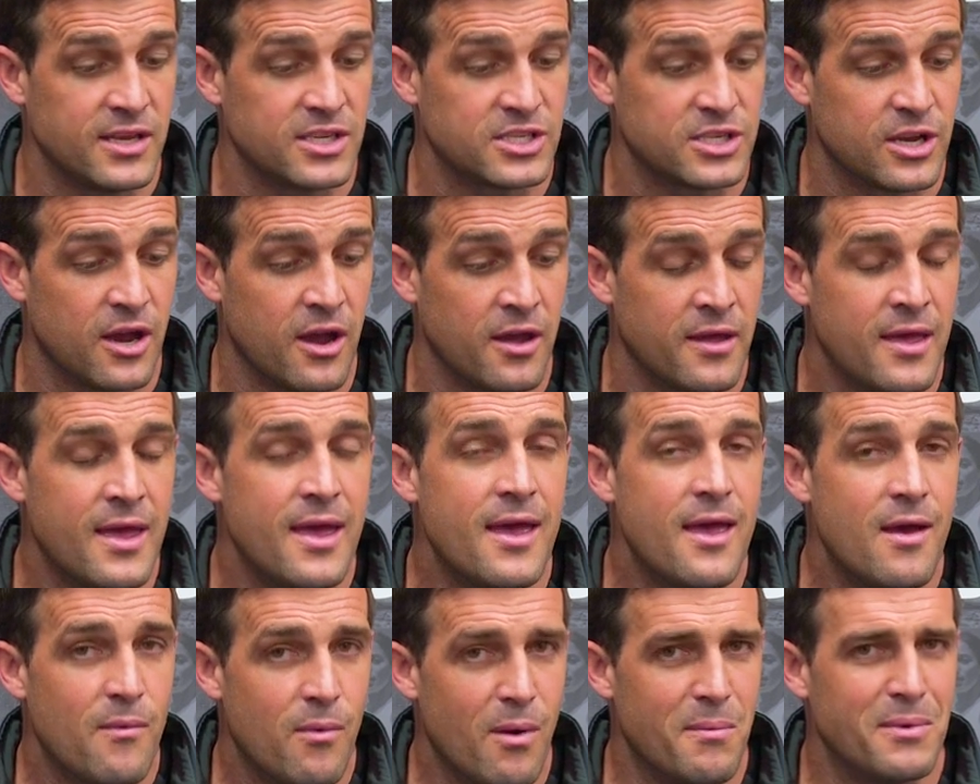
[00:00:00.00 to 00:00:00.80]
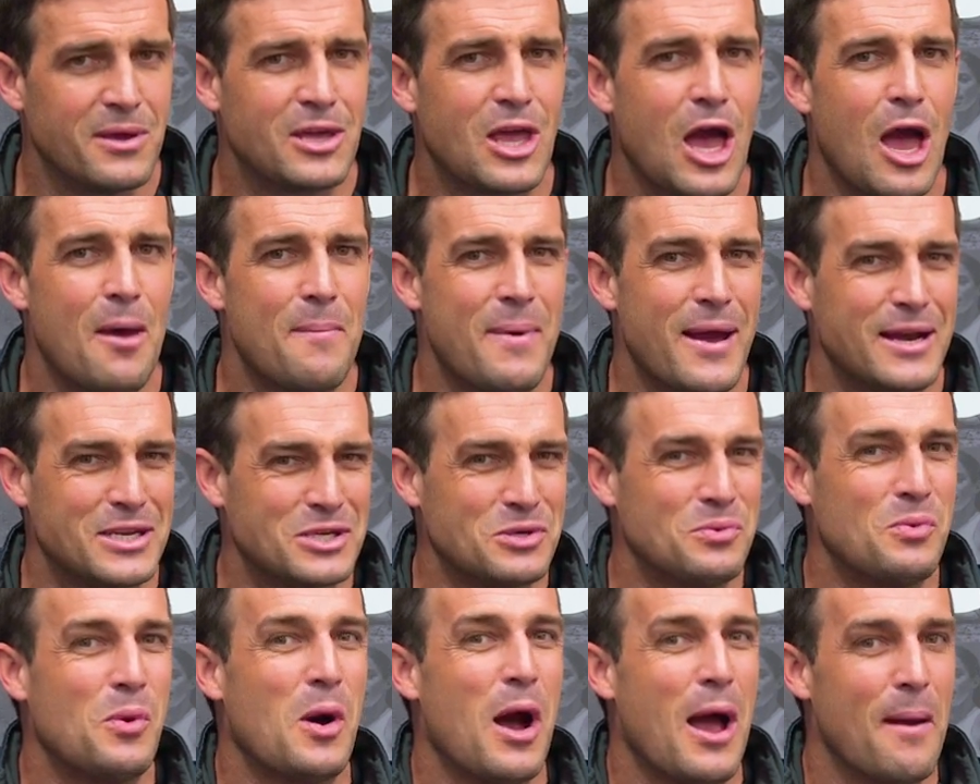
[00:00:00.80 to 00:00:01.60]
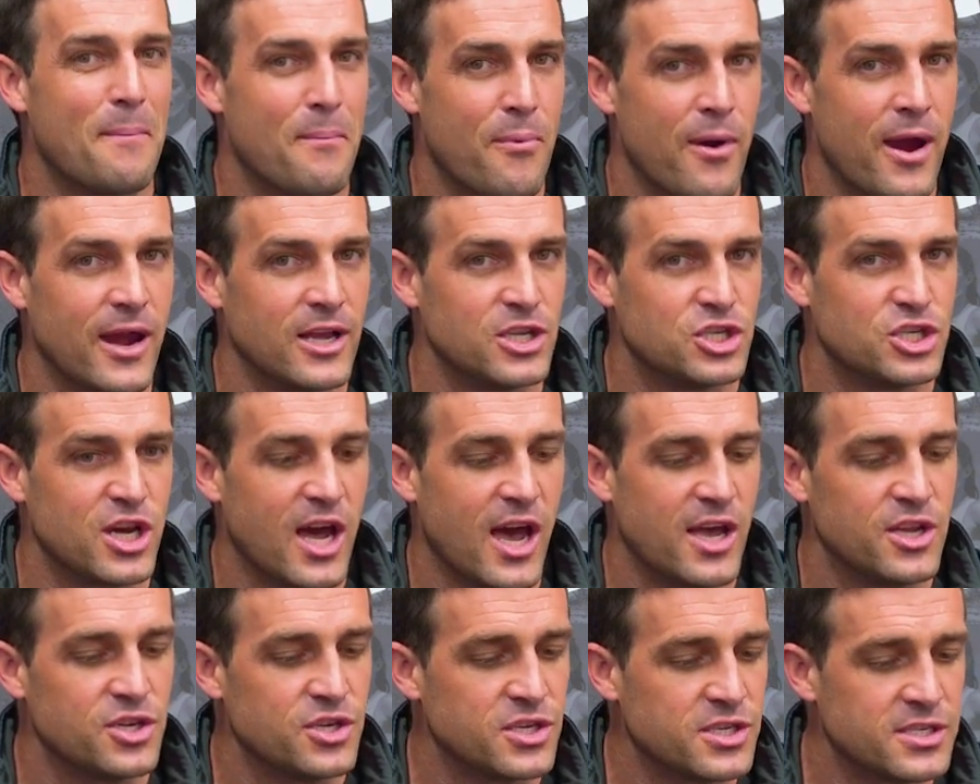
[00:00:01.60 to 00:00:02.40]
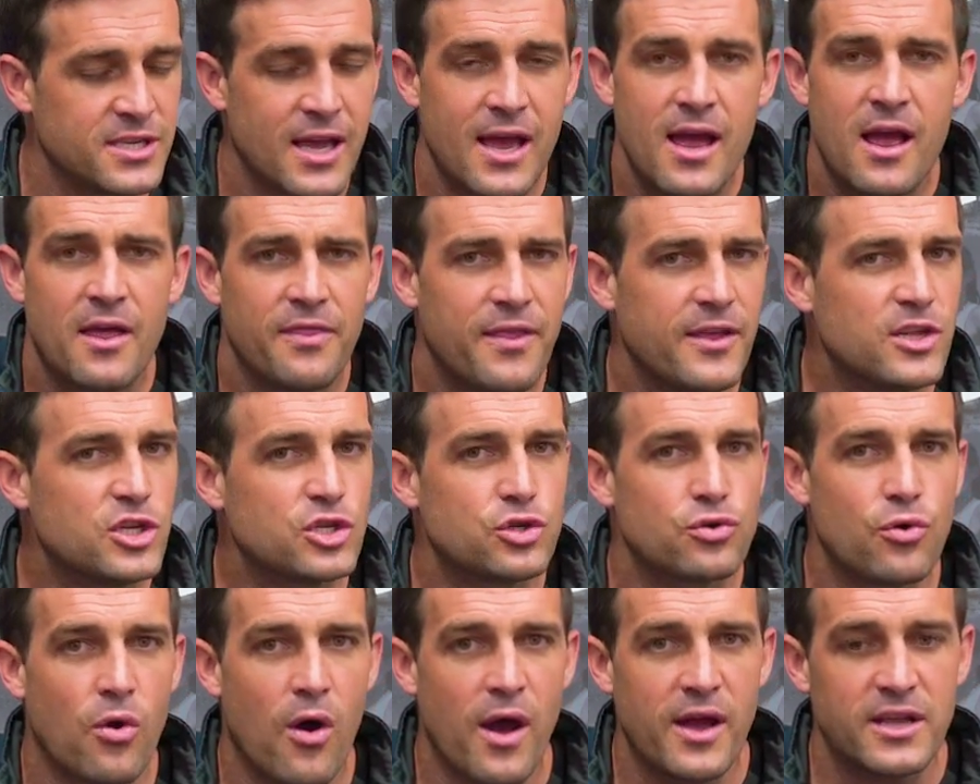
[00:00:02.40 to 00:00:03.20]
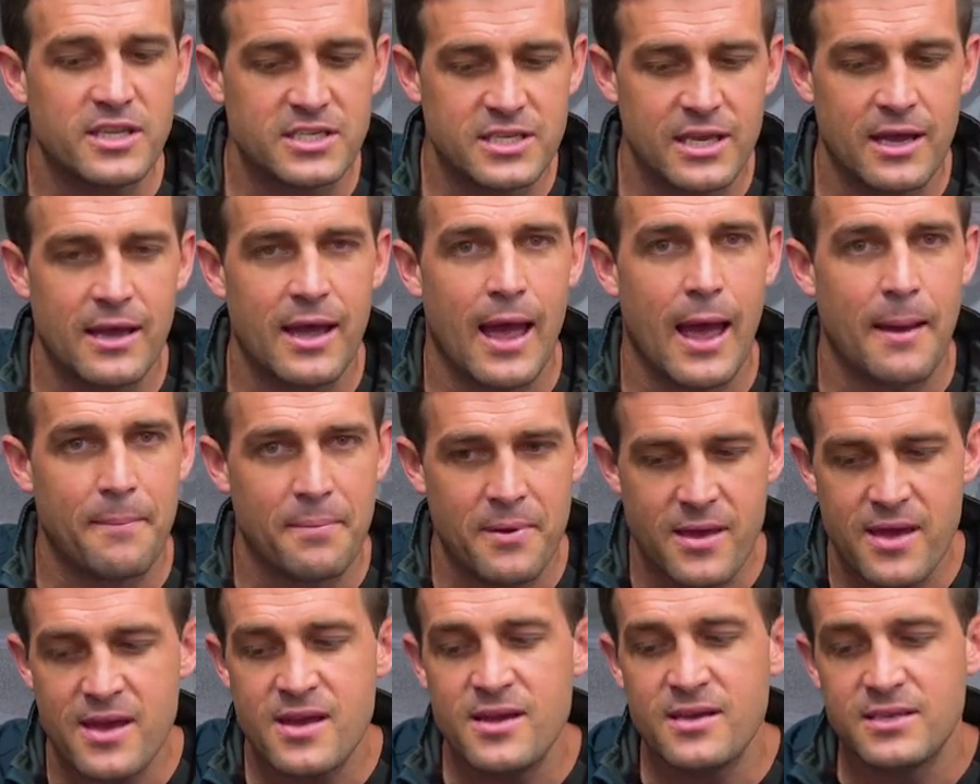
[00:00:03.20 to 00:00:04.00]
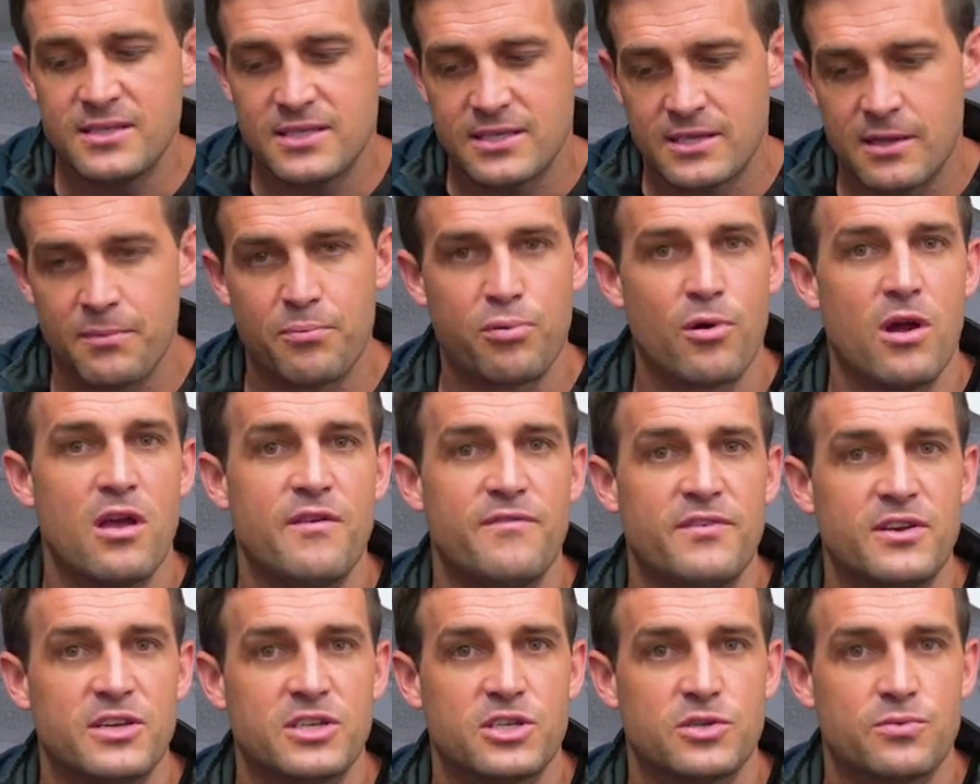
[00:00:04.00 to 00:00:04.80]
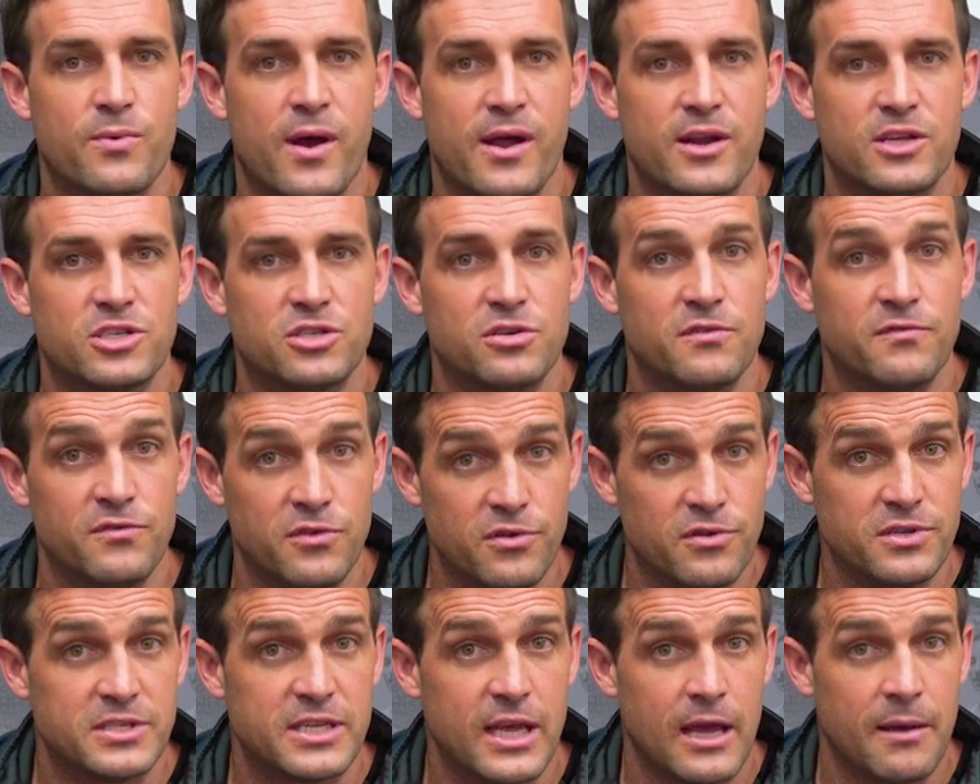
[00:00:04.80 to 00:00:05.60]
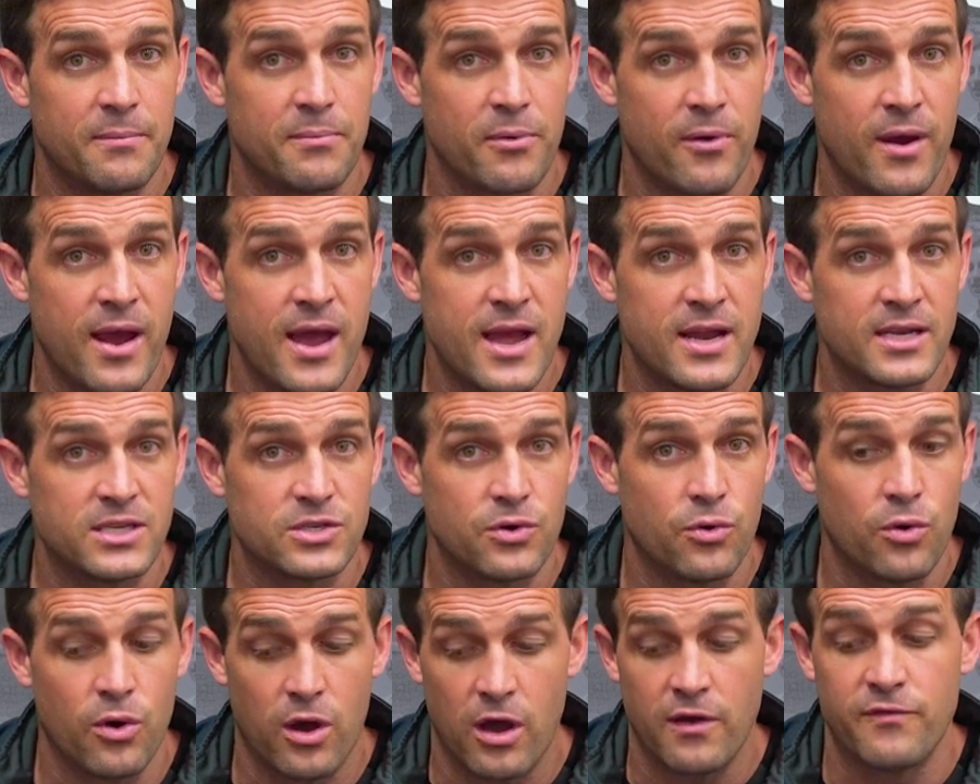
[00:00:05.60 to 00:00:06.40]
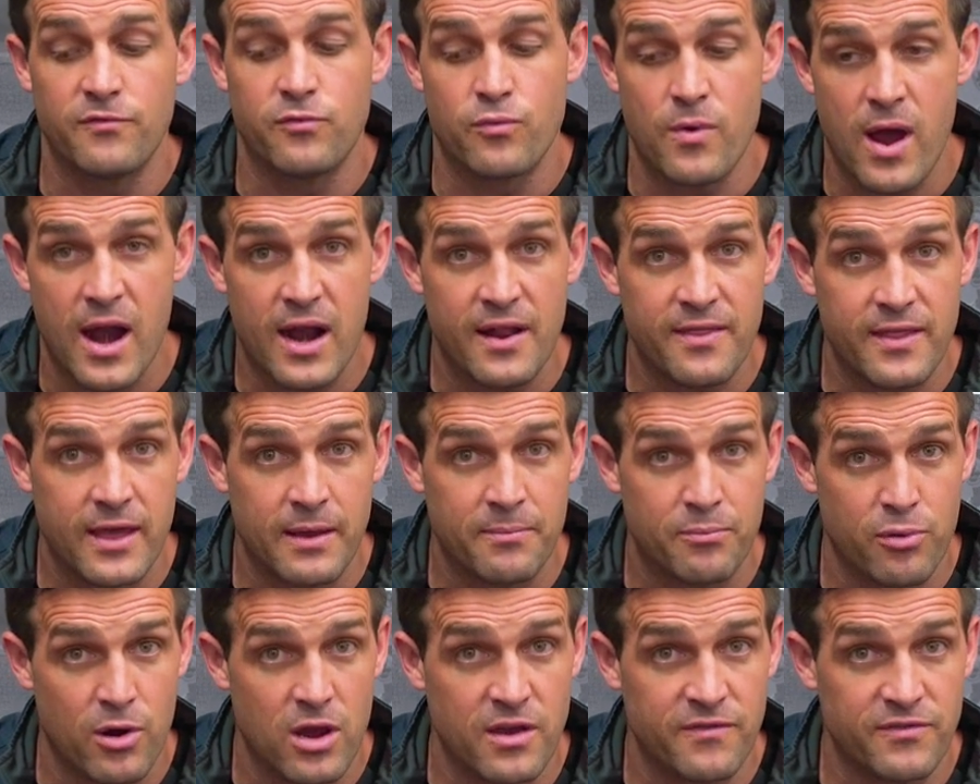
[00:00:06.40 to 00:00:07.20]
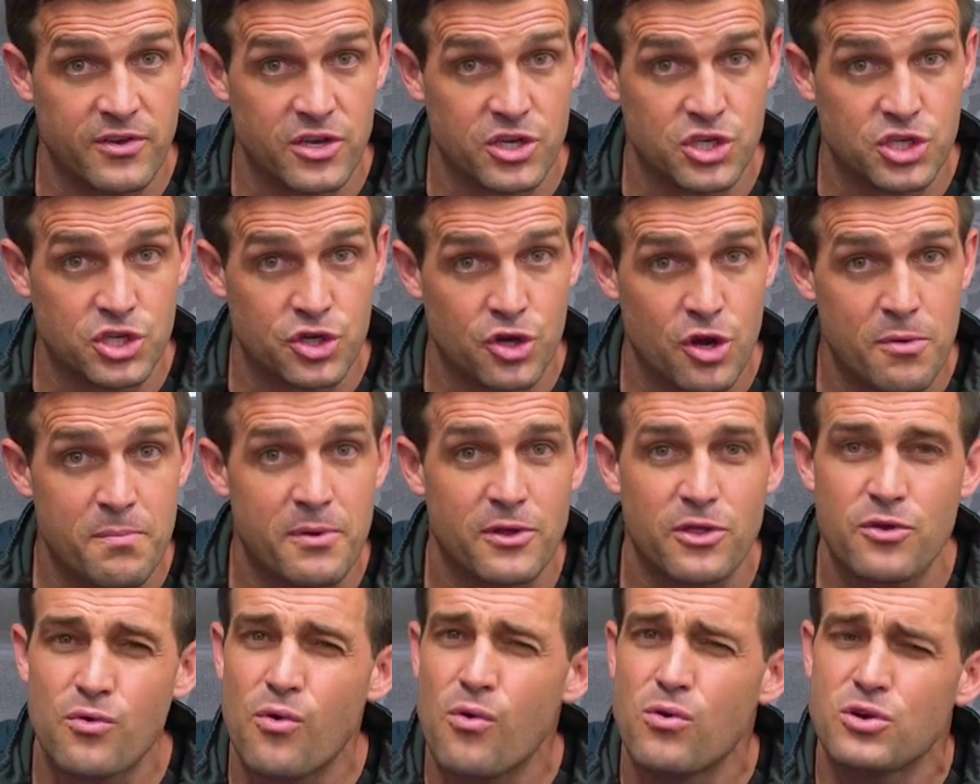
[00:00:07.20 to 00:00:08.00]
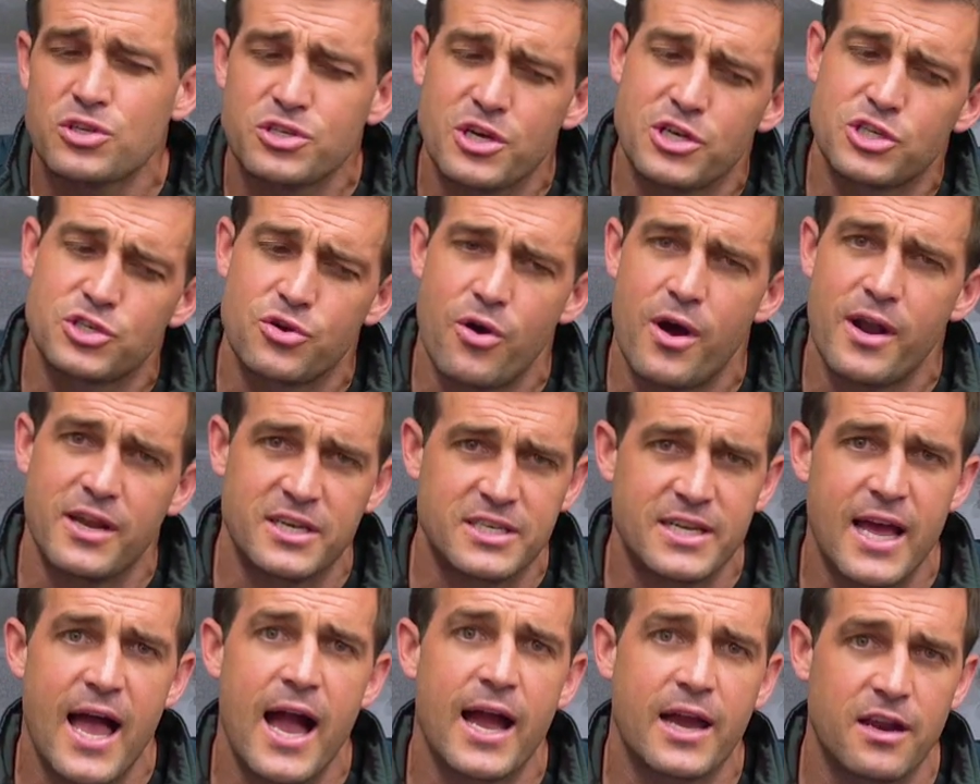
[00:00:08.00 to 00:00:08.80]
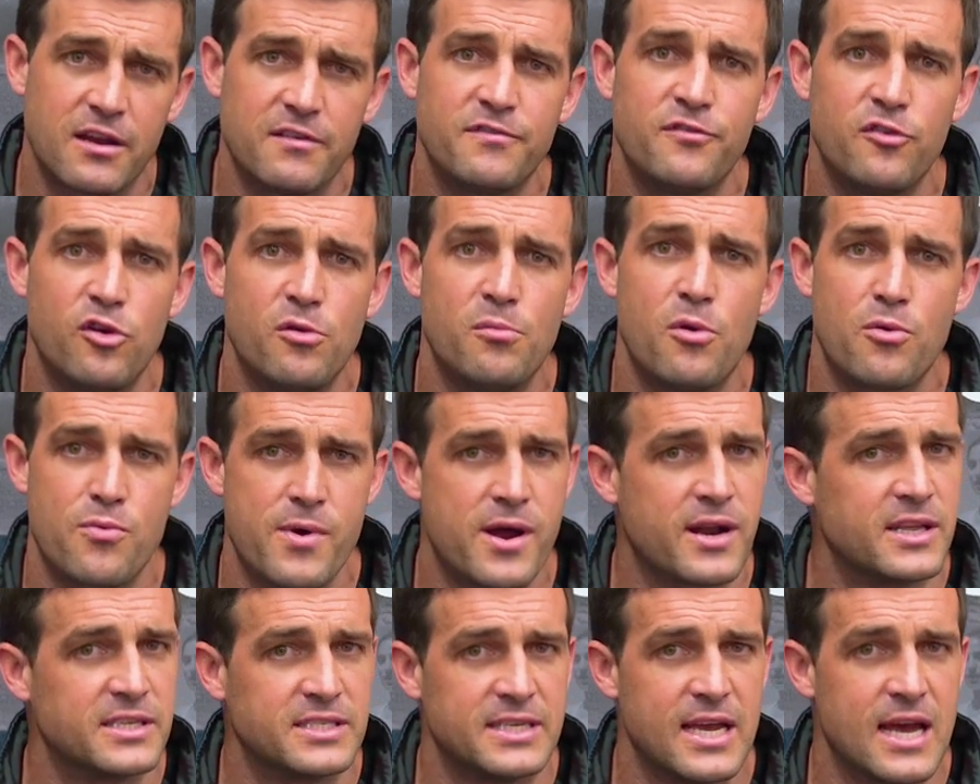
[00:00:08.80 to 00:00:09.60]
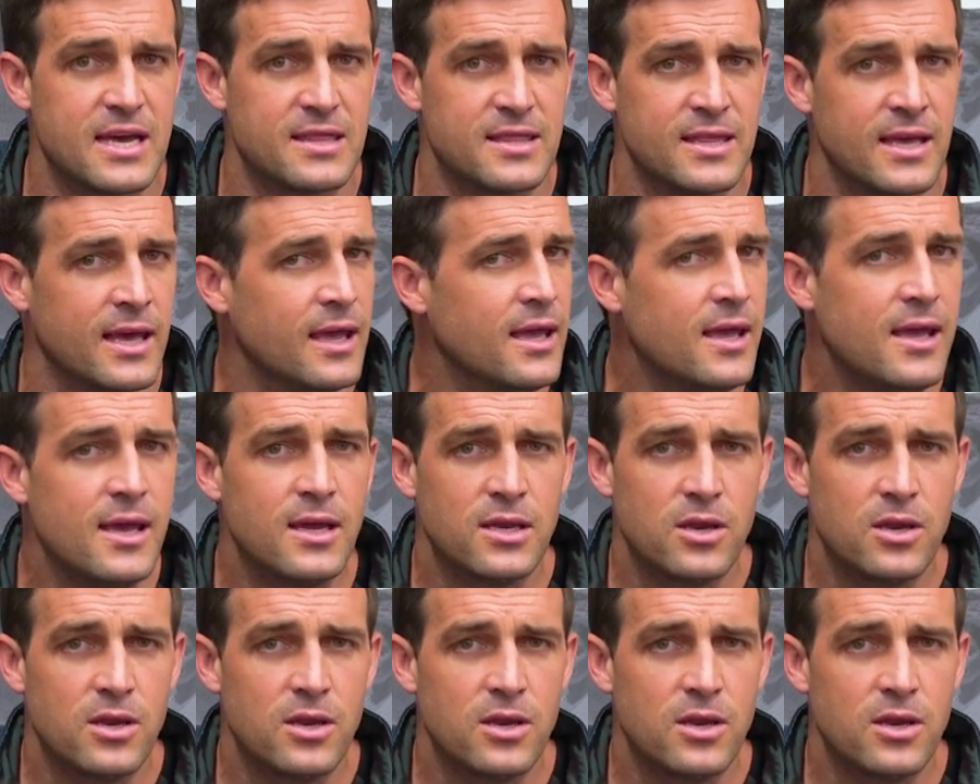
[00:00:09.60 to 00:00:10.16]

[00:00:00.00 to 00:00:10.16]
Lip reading: So when we go back to why a brand changes, they're trying to appease the previous runners who've used their brand or have run in their previous shoe, but they're also trying to target a few more runners out there.